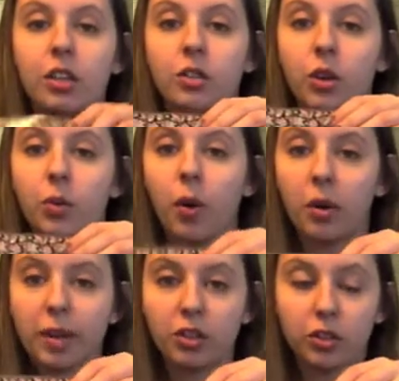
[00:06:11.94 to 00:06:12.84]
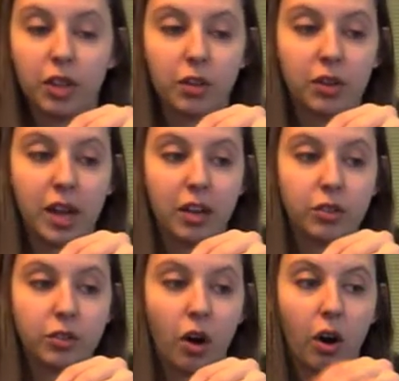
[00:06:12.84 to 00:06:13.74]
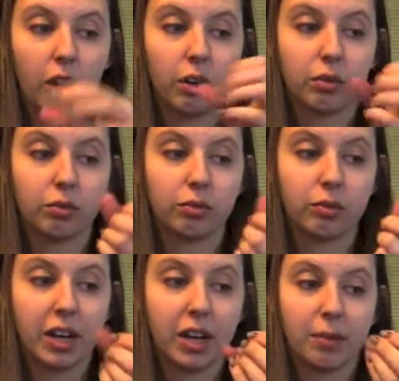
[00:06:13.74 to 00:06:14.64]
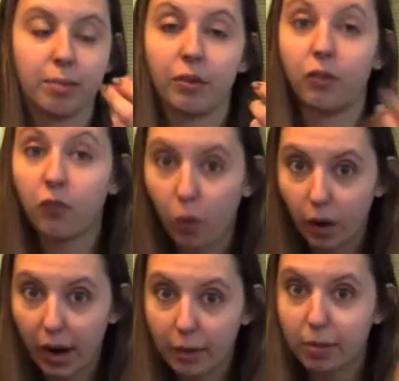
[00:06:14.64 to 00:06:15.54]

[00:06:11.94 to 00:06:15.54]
So you want to make sure that your nails are ready beforehand,